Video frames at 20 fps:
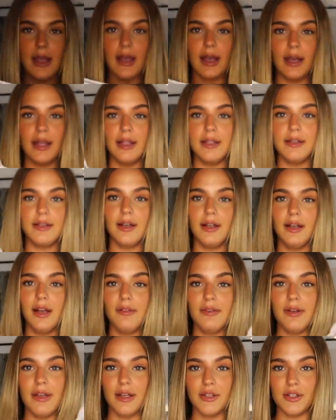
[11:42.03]
and I
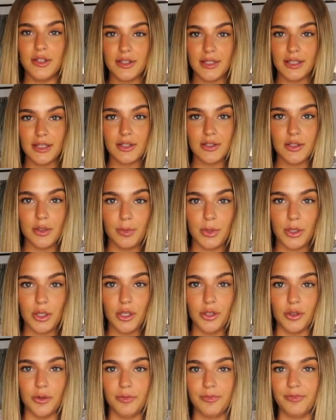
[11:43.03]
love it. I just think it's super
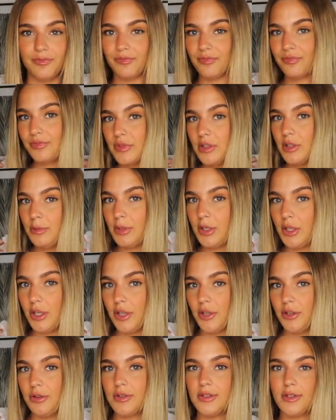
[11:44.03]
cute, super
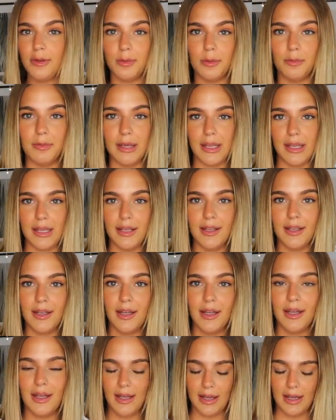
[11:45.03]
cute, super me.
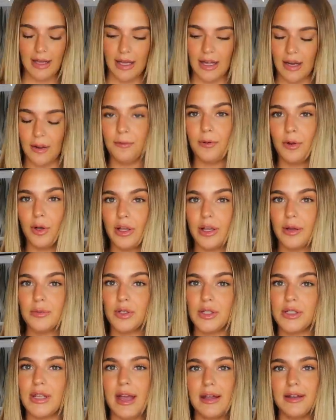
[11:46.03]
And I feel like I'm
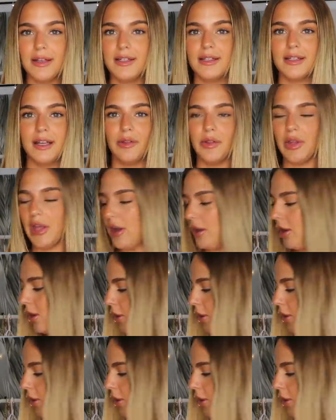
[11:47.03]
just heading down that